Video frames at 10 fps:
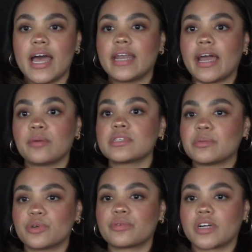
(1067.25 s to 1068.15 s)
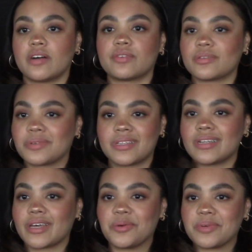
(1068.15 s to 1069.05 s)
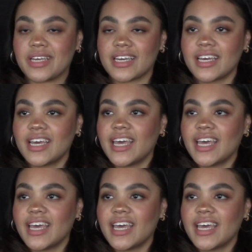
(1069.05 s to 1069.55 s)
and I was able to recover within like a week.